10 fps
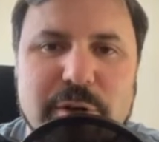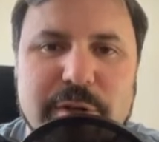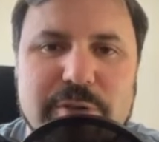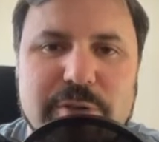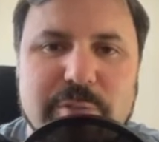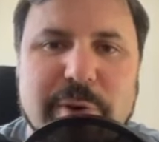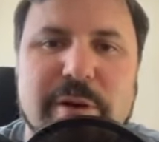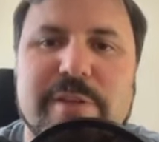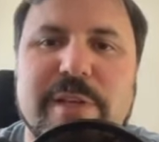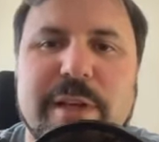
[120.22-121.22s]
and shows her
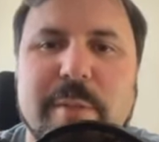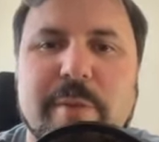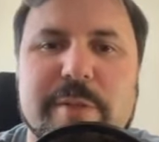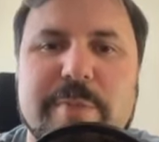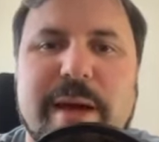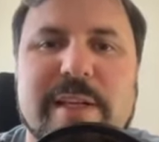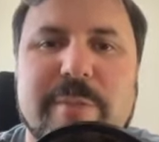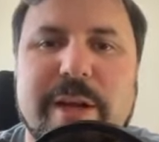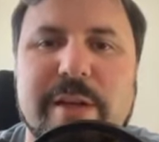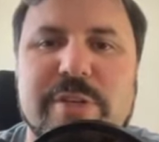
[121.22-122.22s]
parents in a double
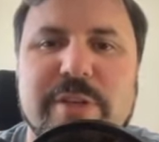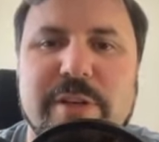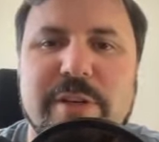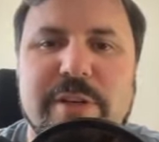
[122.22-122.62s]
splash page.